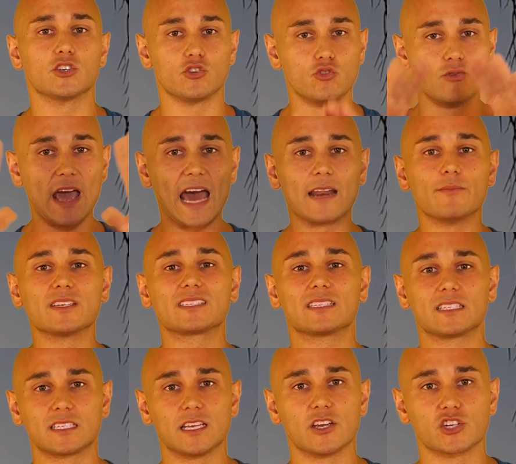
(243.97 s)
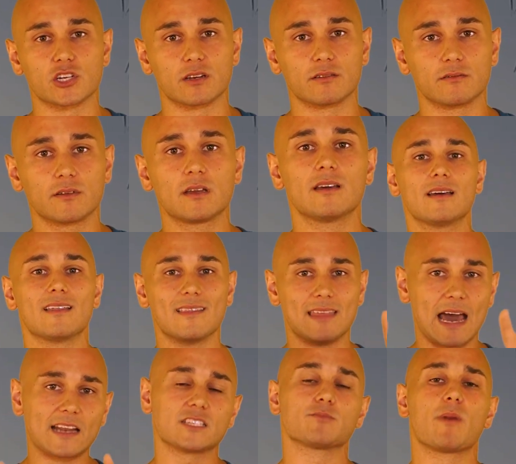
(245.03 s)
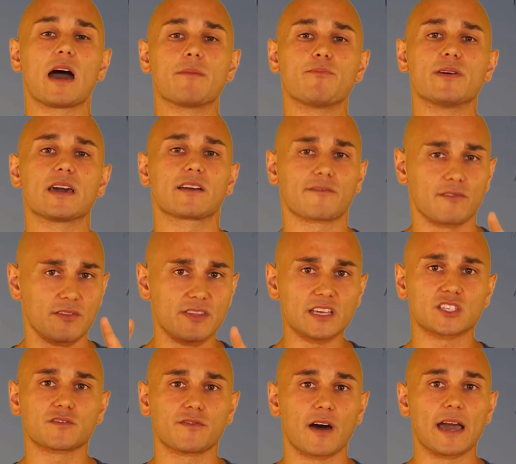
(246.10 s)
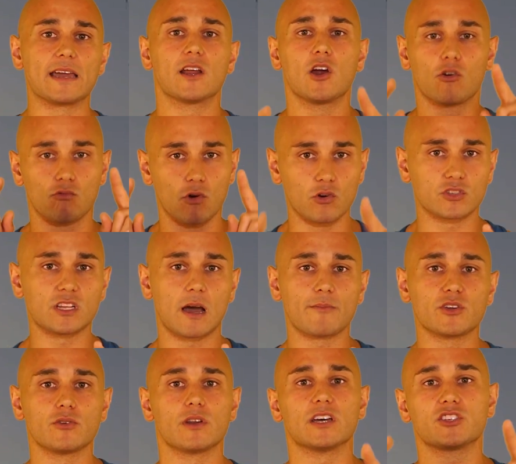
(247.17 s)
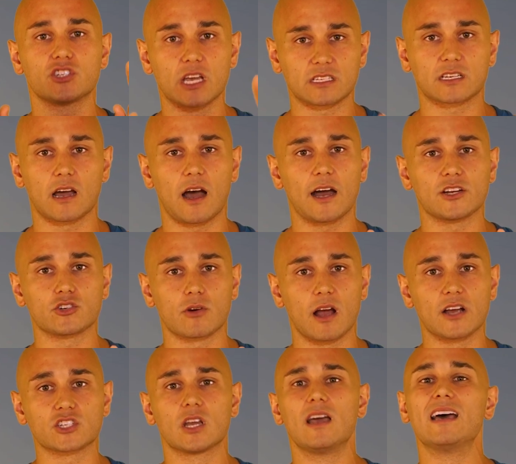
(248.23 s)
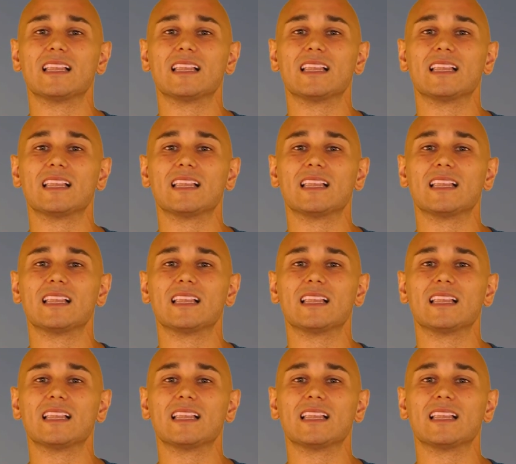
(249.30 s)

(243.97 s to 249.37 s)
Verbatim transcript: unanimous decision, that is my pick for this fight, Rose Namajunas, Jessica Andrade.